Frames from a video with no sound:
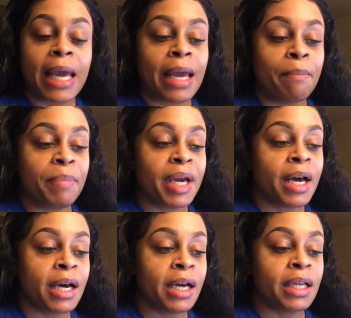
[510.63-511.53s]

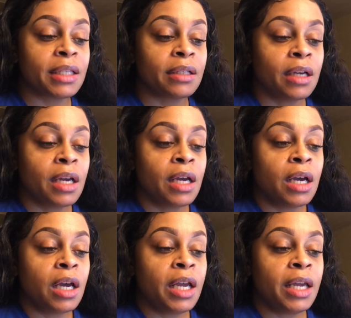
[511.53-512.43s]
because
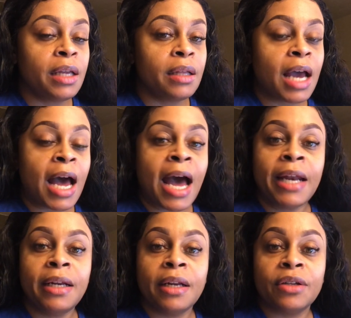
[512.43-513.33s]
I
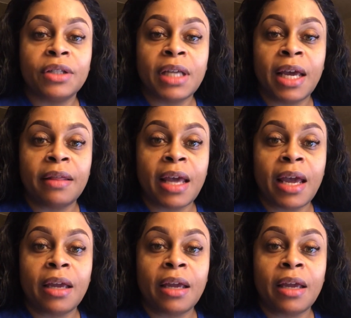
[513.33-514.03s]
didn't understand that,